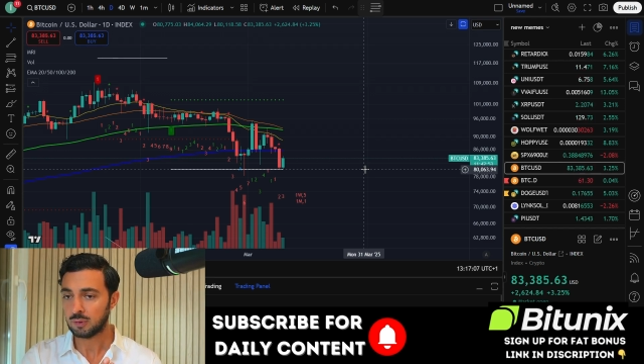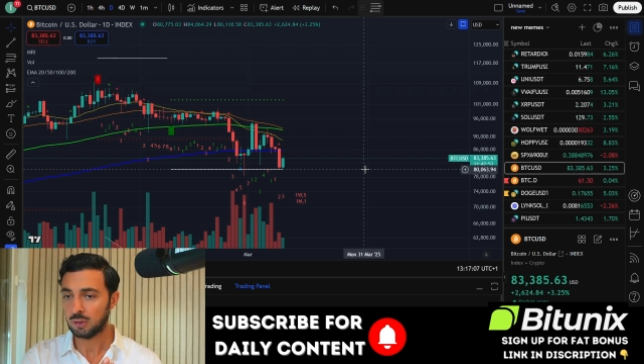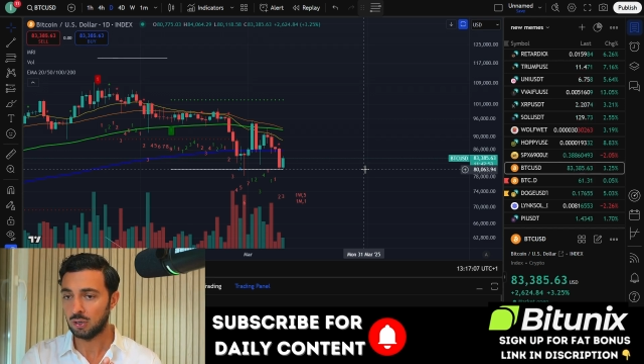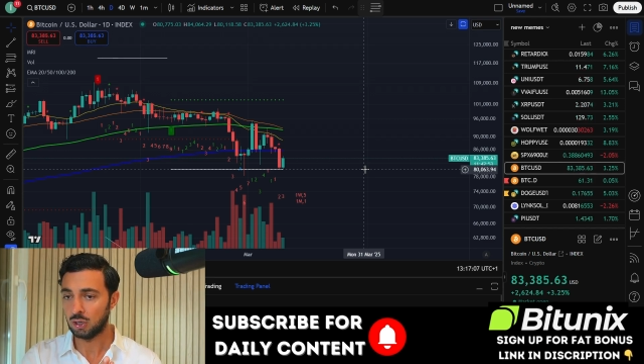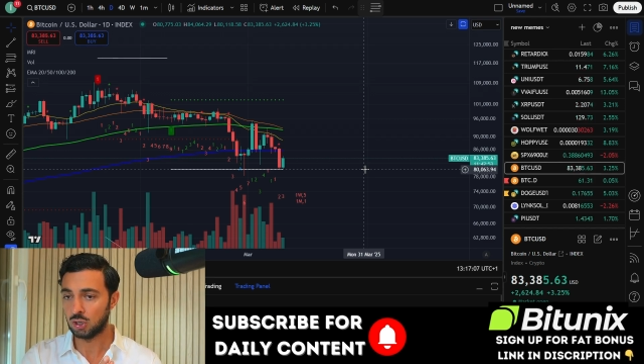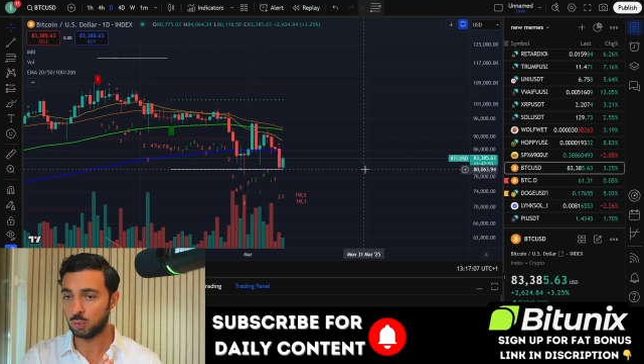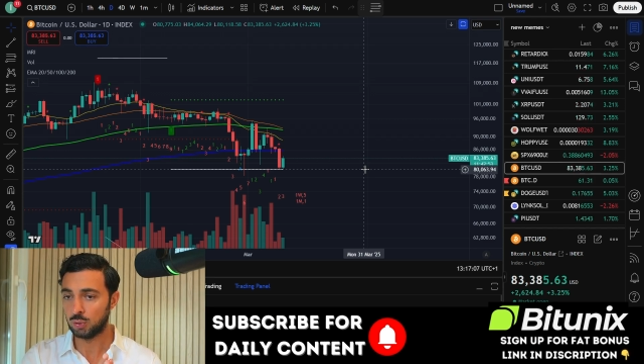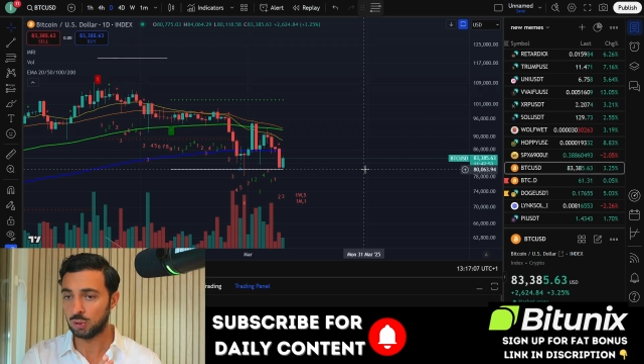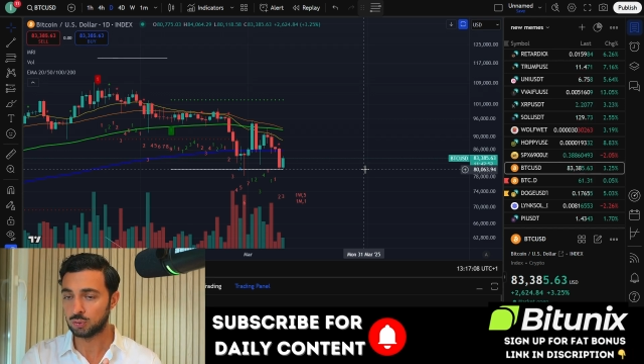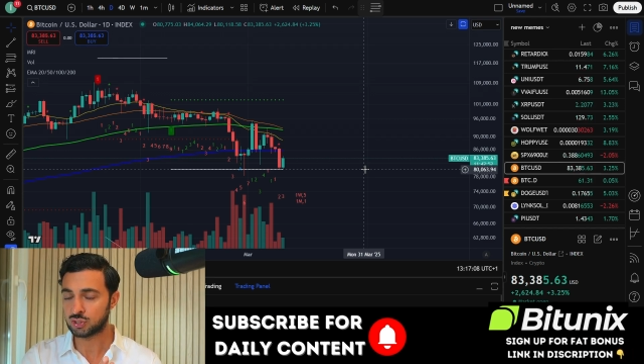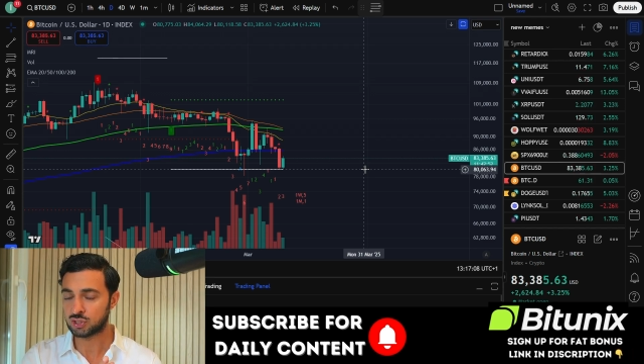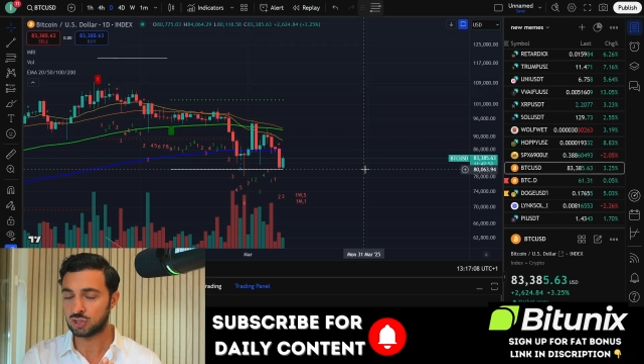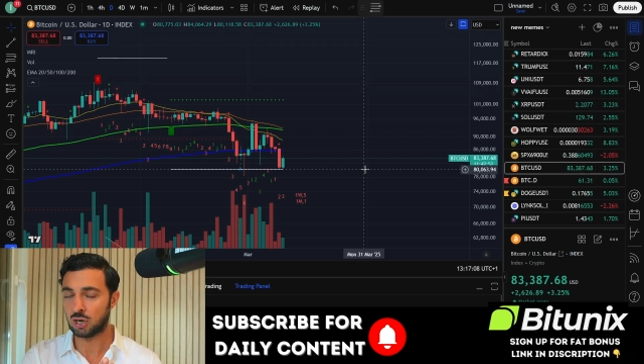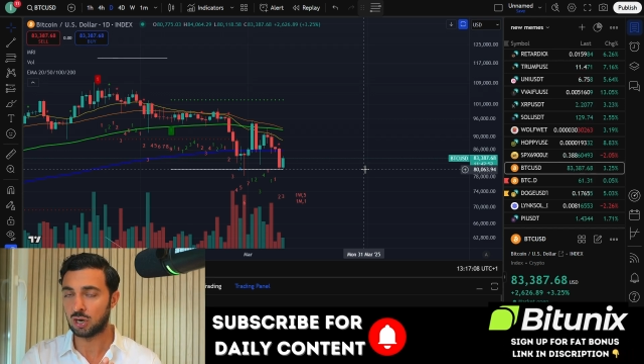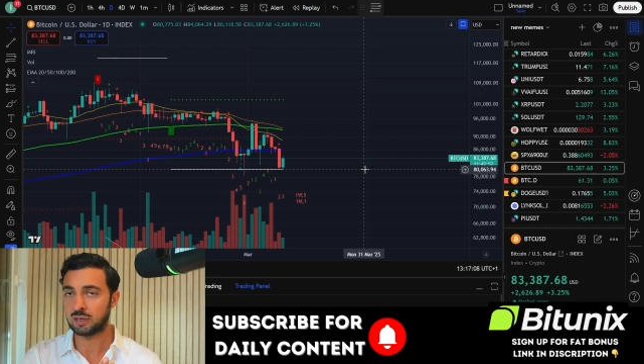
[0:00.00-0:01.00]
will
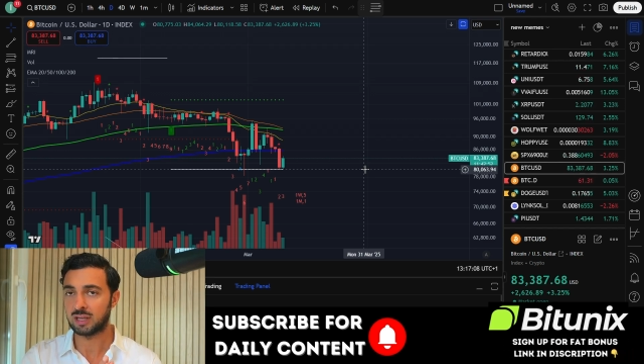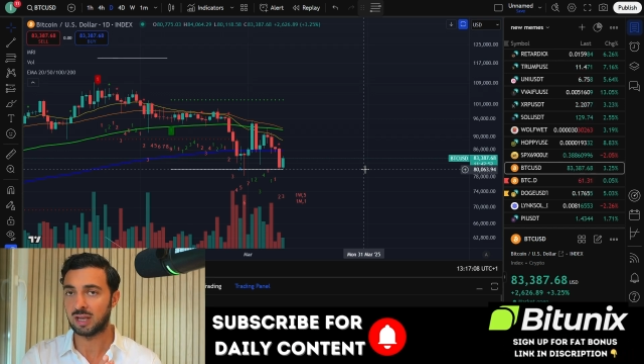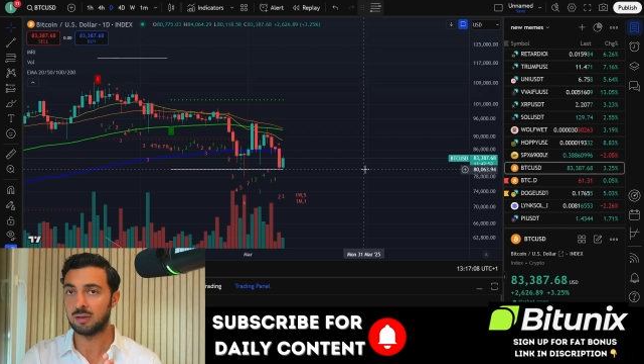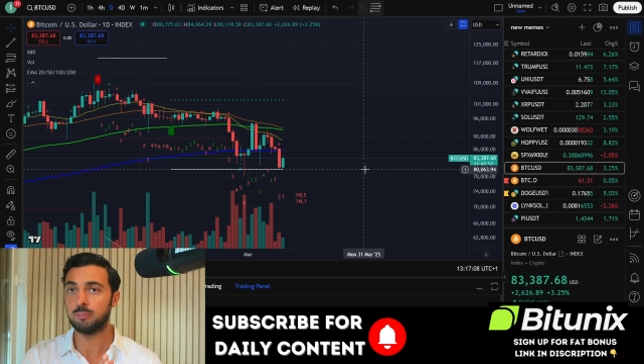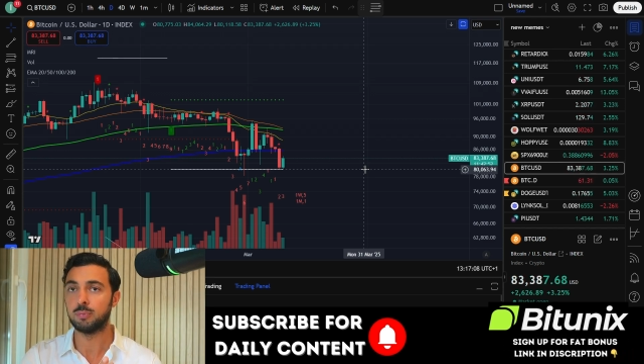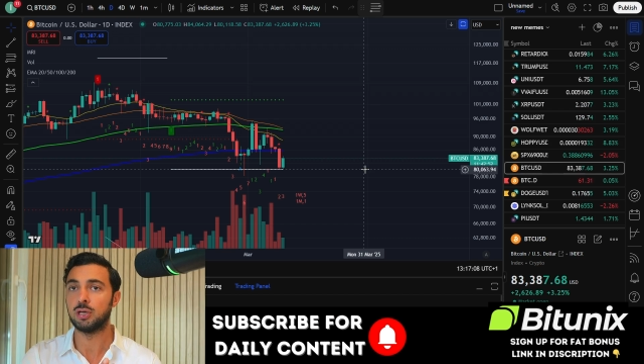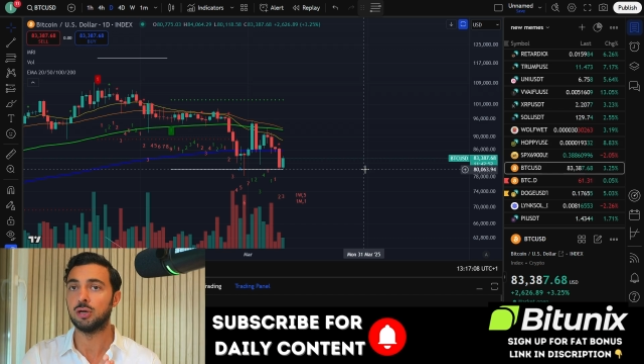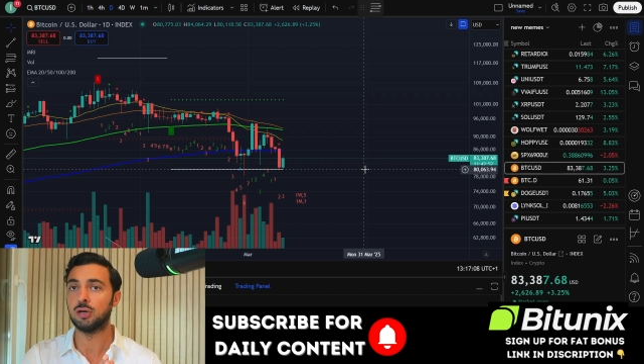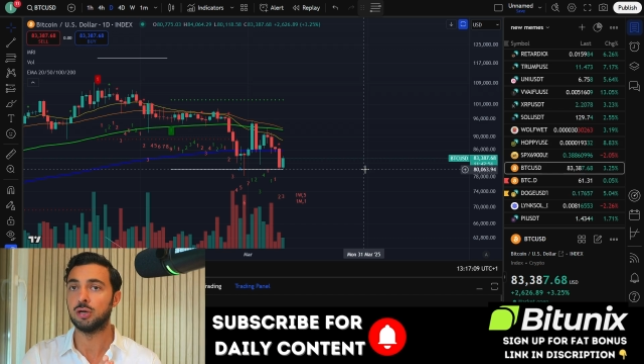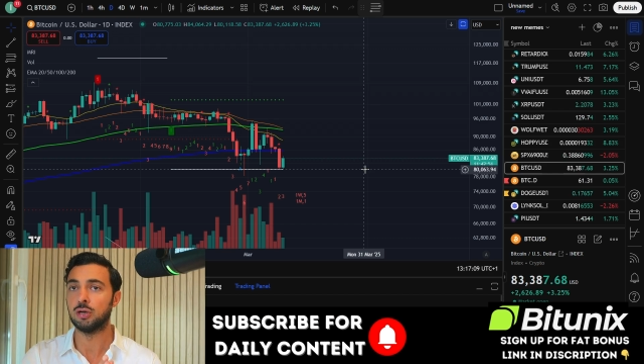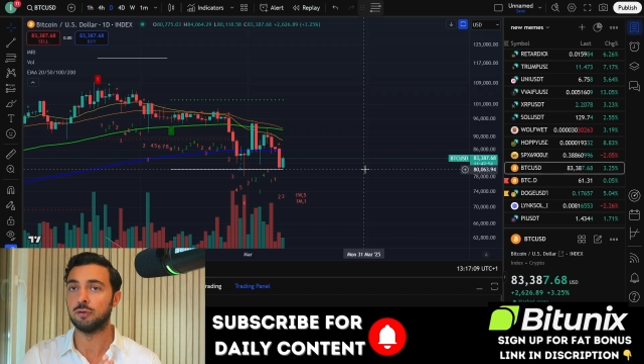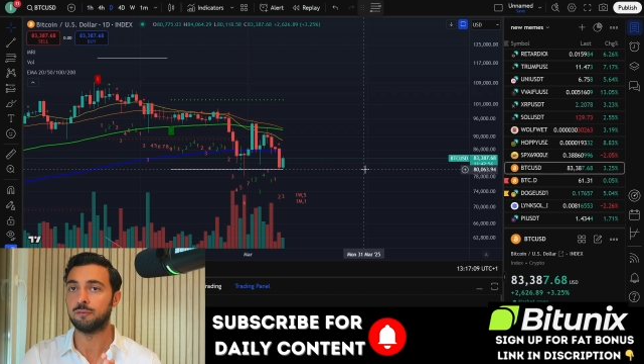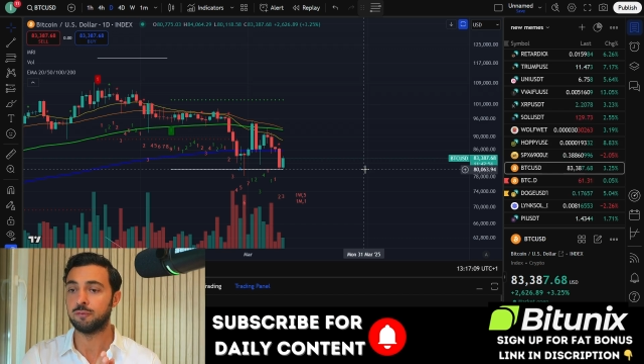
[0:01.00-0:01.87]
start and be a